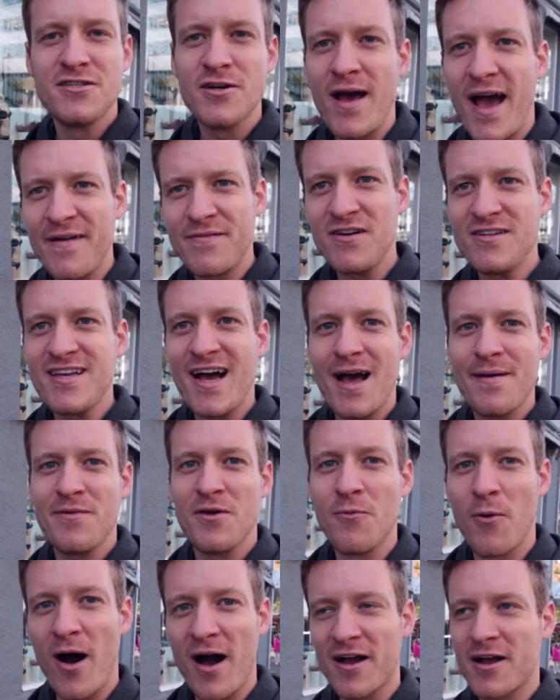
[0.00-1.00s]
So every time
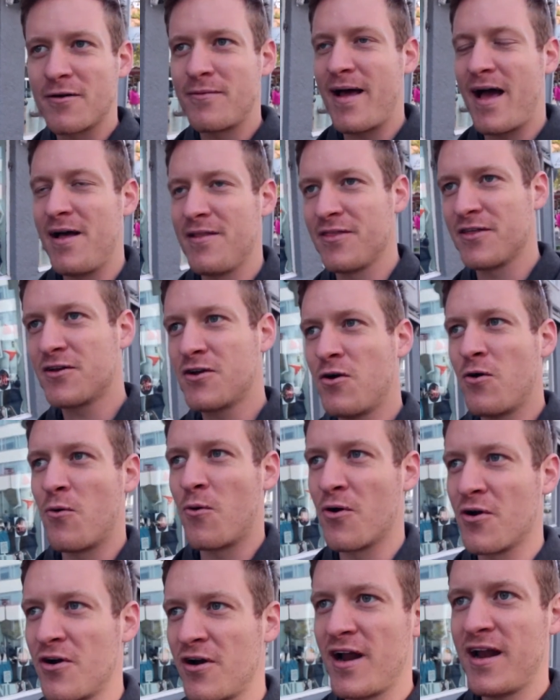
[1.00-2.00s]
you walk around the
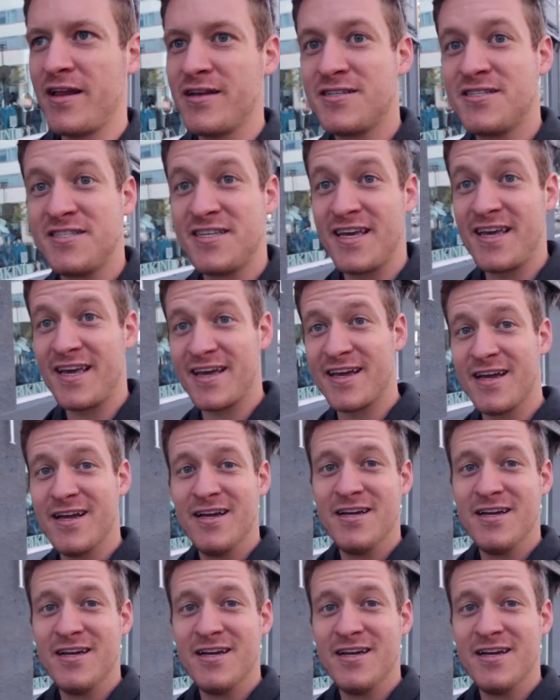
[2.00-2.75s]
corner and you see